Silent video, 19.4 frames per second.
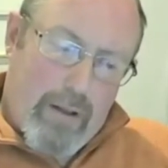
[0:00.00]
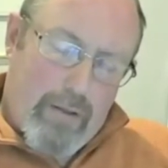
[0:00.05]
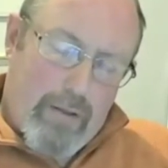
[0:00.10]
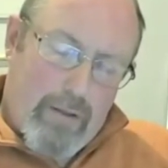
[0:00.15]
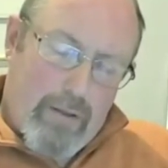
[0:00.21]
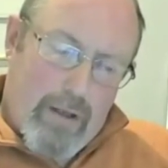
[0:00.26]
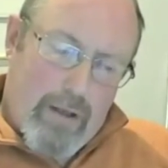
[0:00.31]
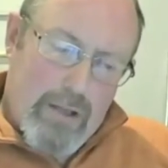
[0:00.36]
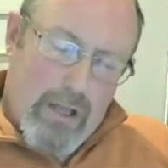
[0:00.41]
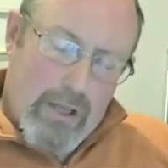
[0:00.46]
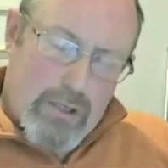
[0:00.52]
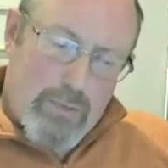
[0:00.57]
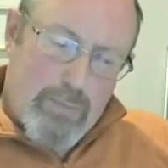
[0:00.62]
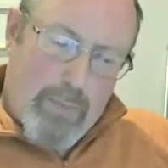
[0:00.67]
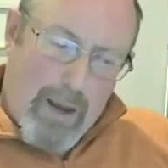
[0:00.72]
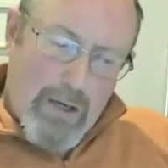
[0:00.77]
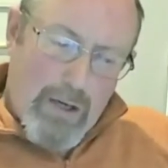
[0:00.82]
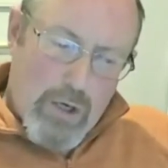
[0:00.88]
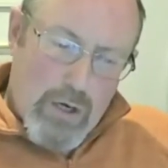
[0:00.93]

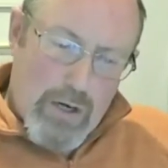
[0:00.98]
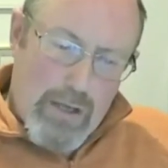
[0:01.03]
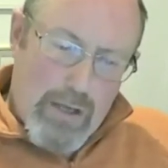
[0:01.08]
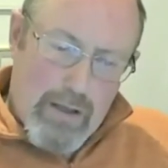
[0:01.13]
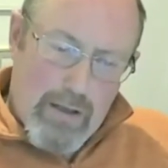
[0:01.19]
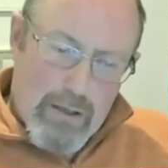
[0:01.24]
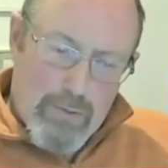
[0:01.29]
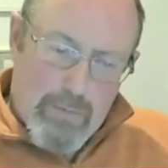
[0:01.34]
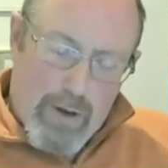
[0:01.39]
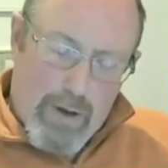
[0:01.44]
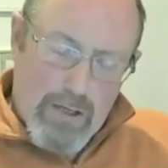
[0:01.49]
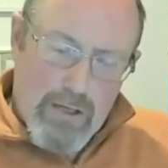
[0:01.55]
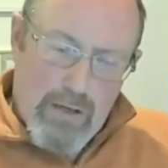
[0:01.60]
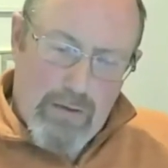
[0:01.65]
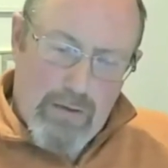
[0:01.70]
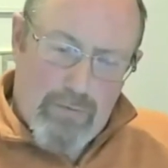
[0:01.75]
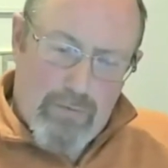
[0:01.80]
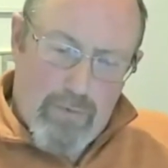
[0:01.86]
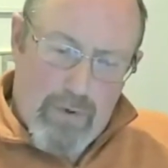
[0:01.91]

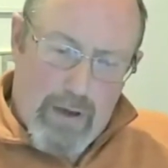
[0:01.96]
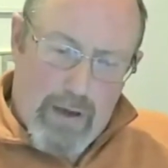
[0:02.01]
especially